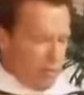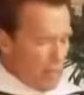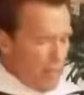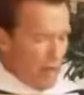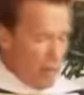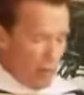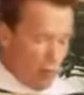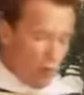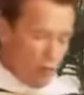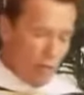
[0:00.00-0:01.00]
None of my
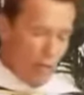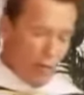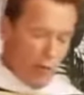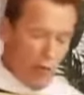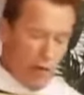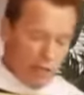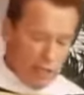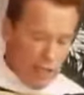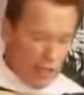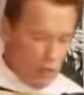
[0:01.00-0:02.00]
rules, by the way, of
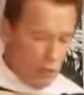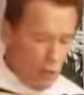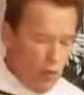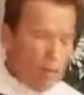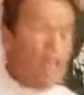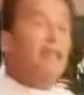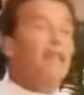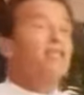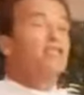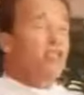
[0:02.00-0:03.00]
success will work
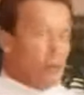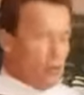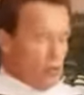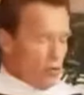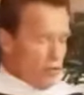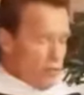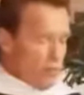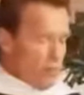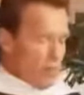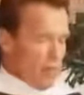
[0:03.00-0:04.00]
unless you do.
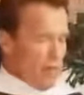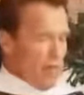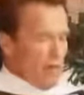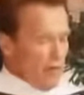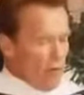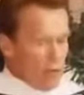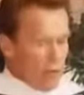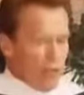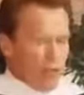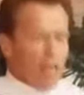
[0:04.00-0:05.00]
I've always
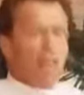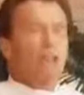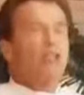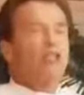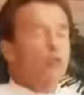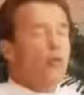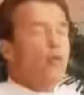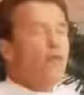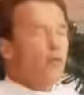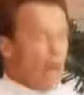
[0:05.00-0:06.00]
figured out that there's
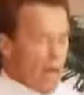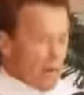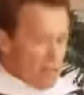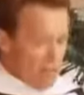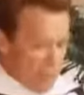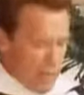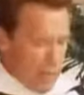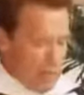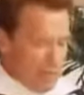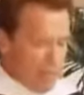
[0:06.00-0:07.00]
24 hours a
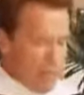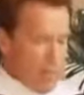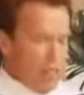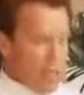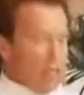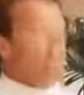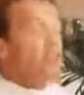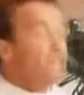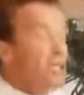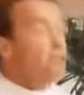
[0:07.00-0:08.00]
day. You
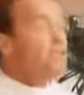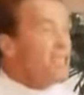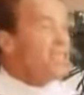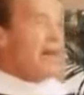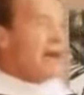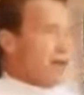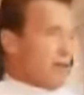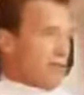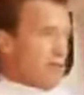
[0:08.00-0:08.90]
sleep 6 hours,